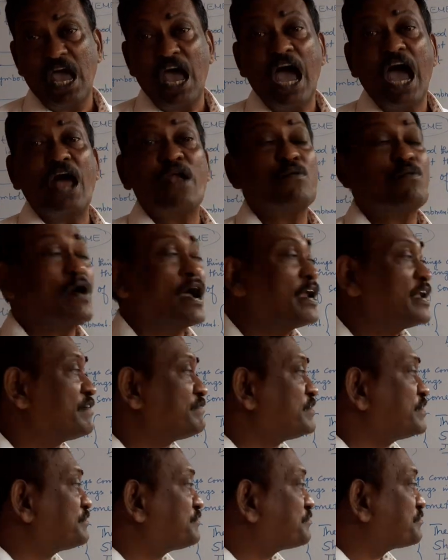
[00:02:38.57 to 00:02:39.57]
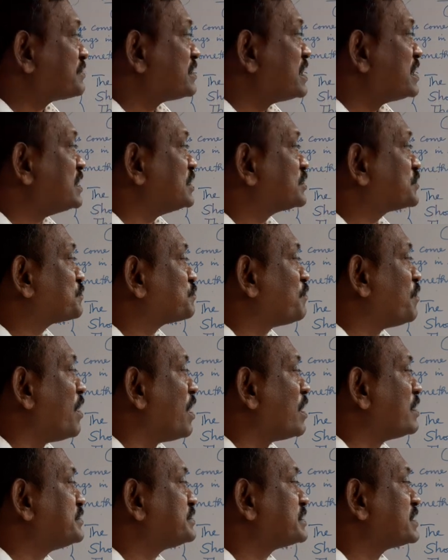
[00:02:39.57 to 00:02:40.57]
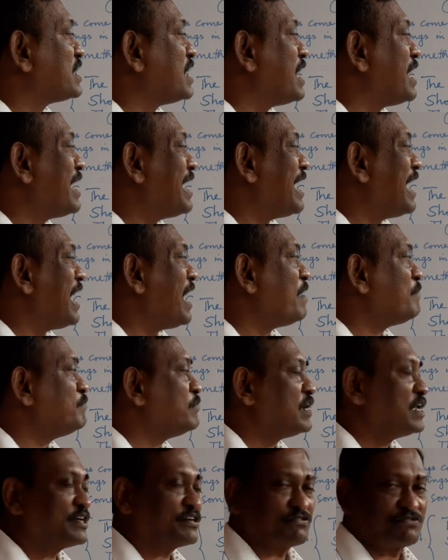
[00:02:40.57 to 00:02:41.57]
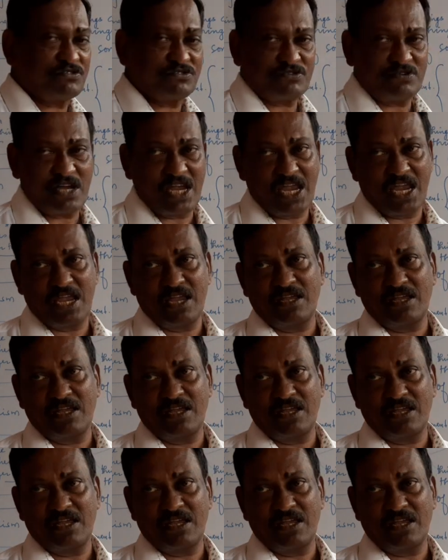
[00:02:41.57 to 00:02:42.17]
And one of the trees was a hemlock tree.